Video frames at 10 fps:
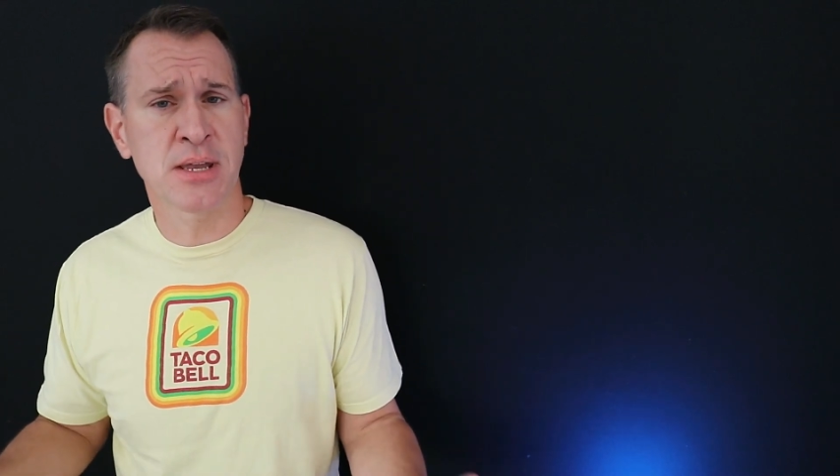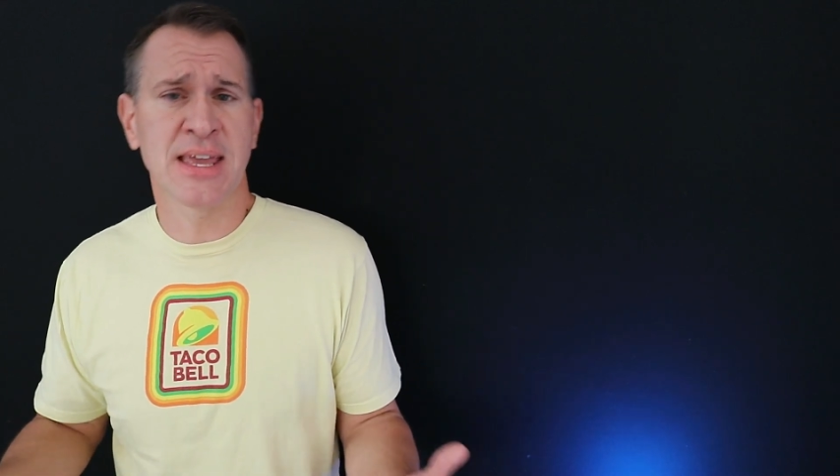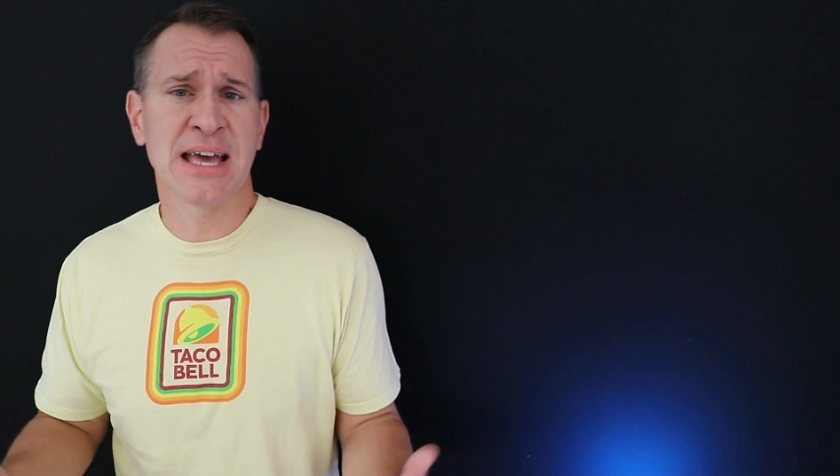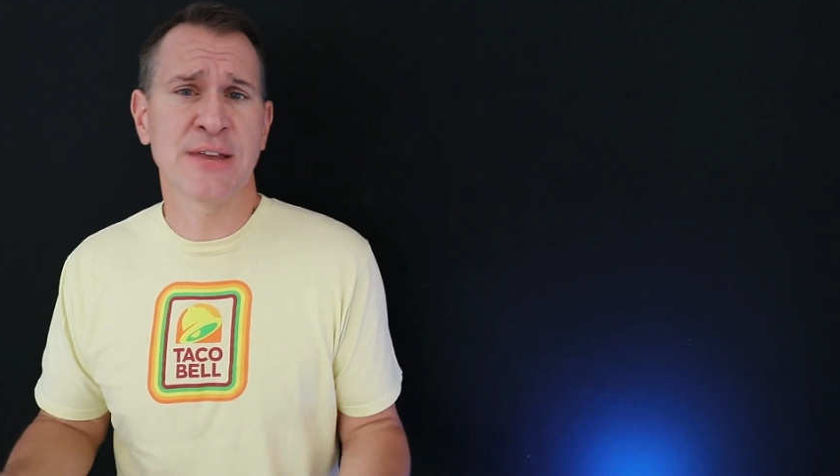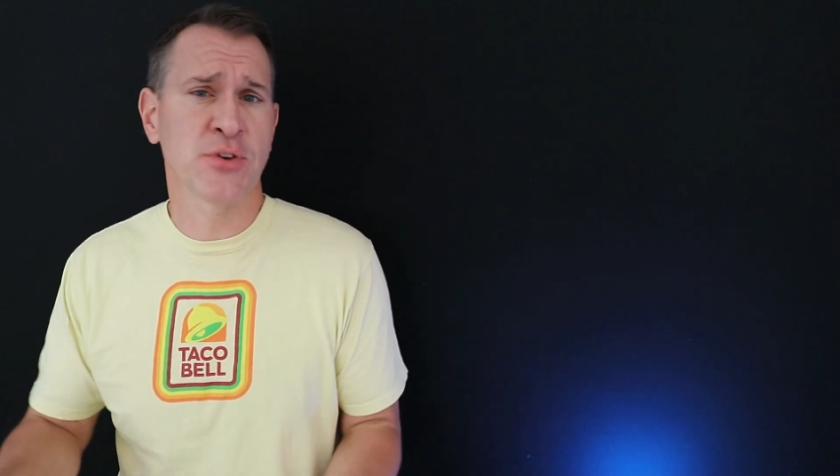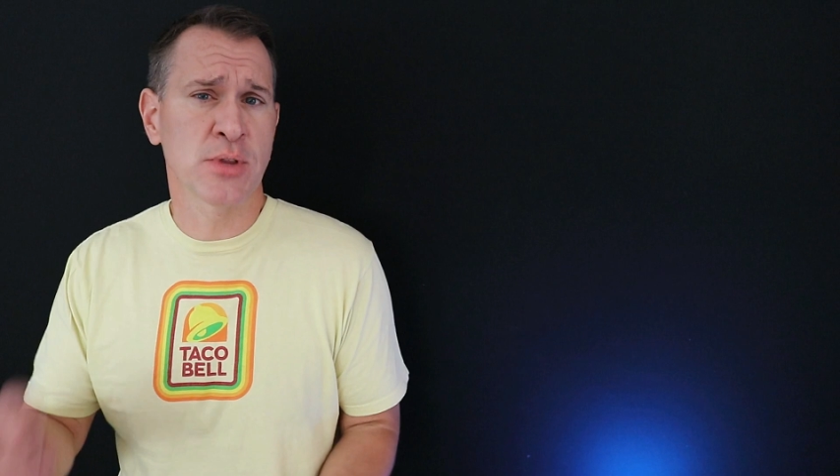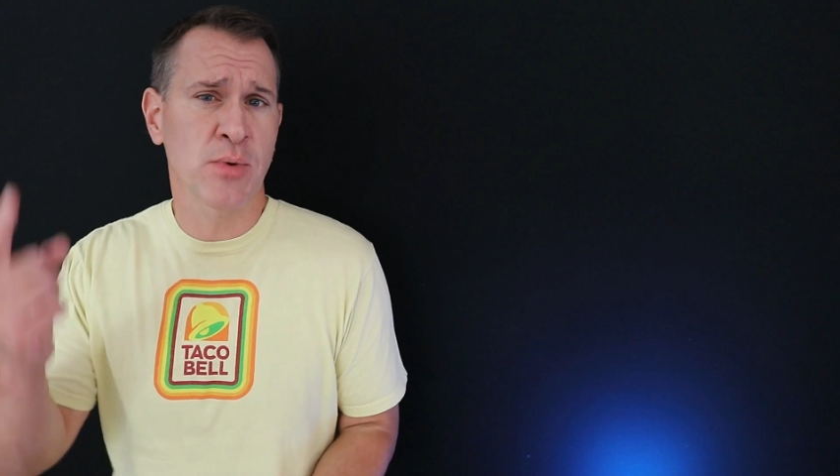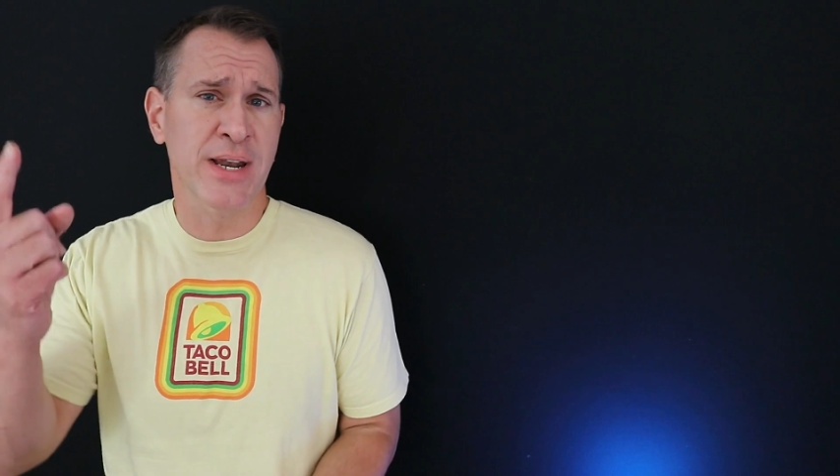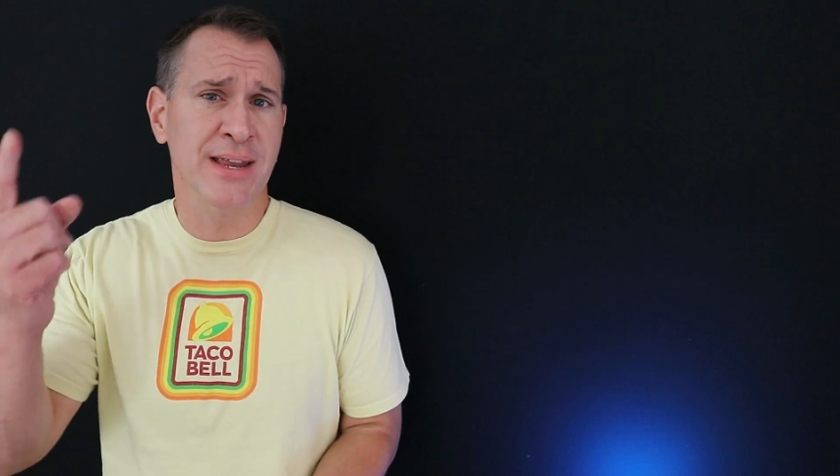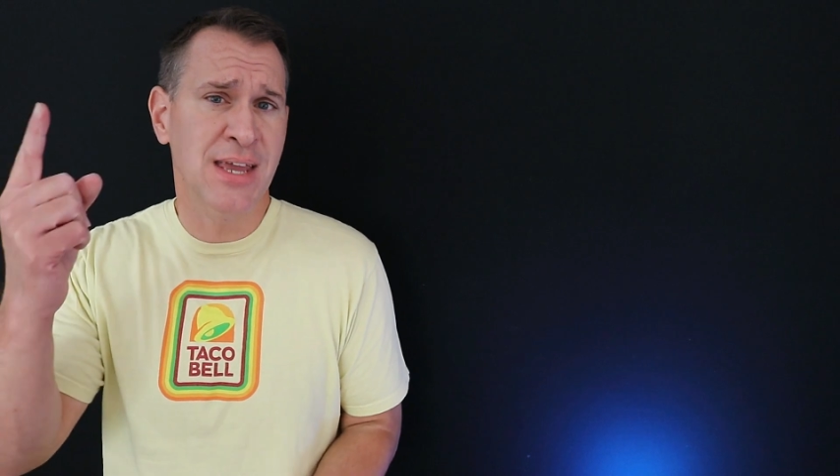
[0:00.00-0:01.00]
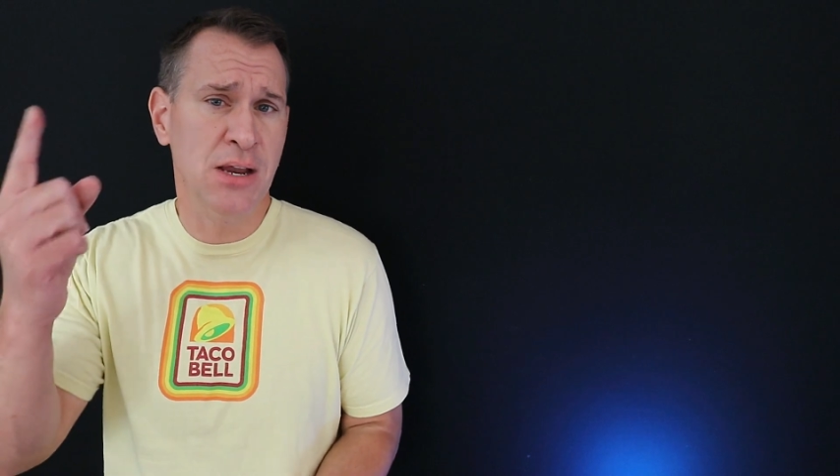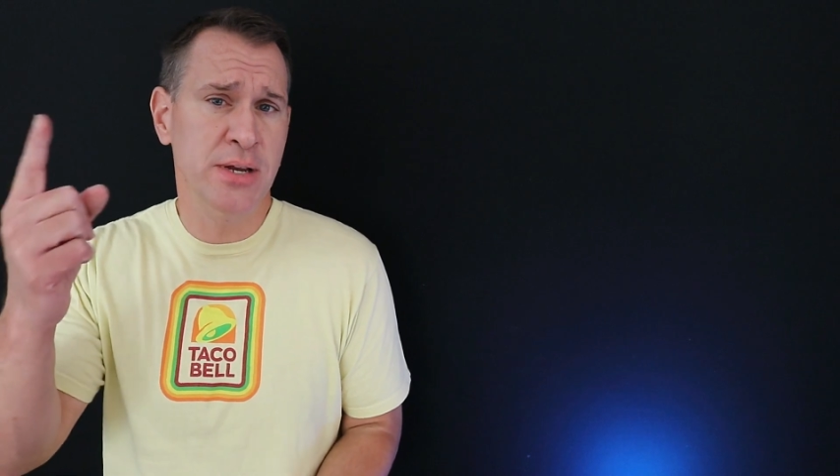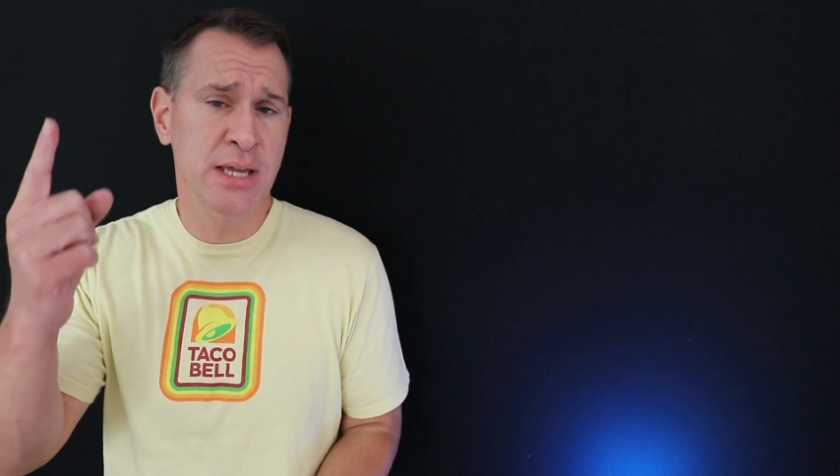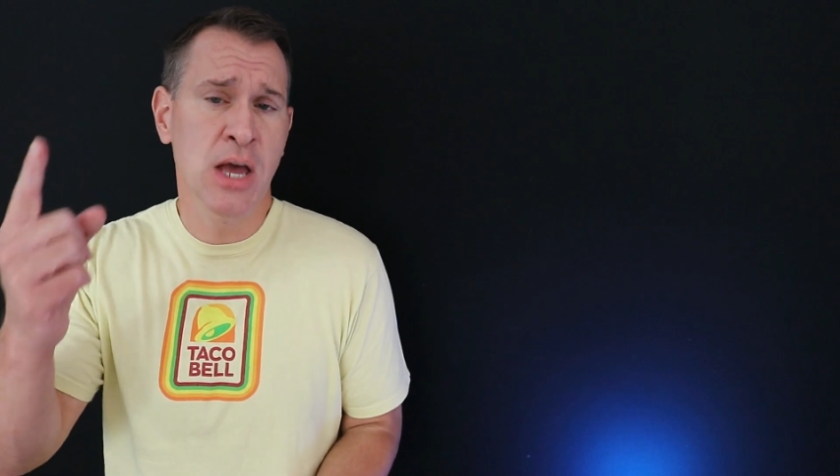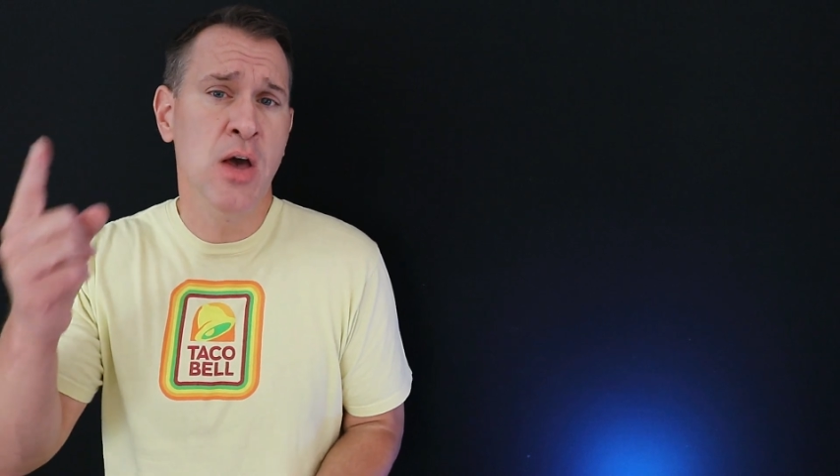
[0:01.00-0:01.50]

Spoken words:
Again, if you only wanted to carry